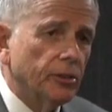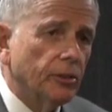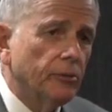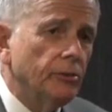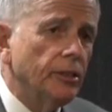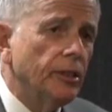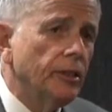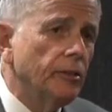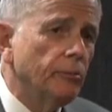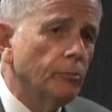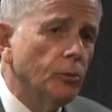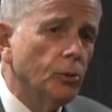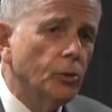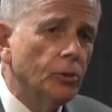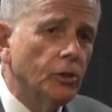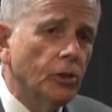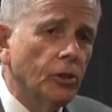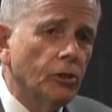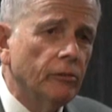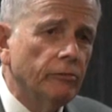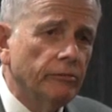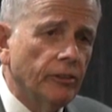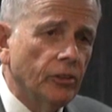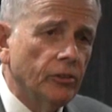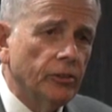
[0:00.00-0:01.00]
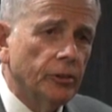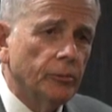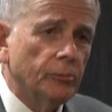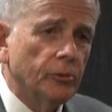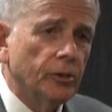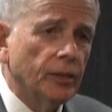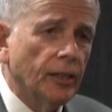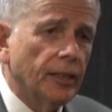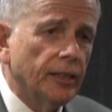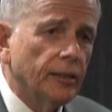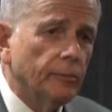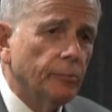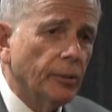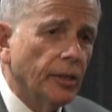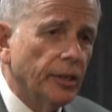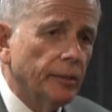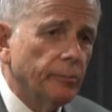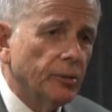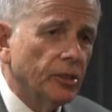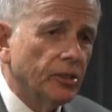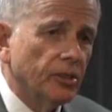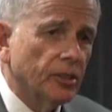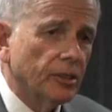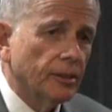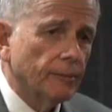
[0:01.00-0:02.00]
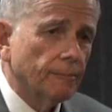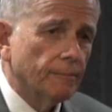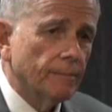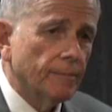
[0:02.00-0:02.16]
So we need more non-volume related payments.